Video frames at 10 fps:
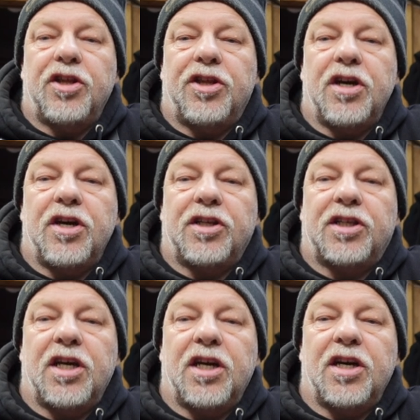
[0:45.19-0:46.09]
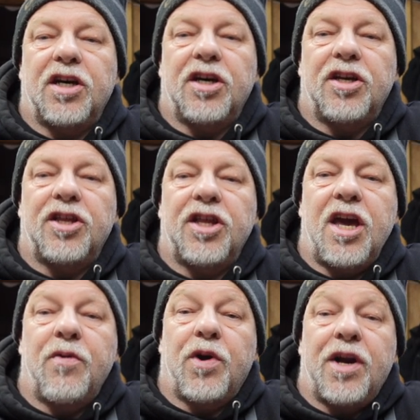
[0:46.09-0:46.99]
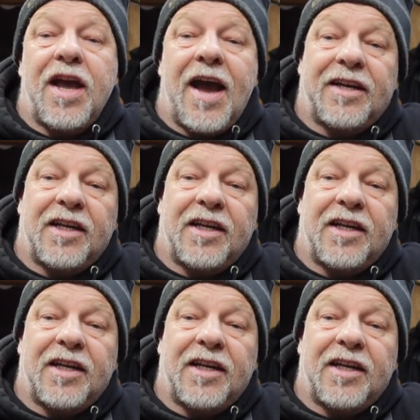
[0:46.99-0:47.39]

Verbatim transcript: that it had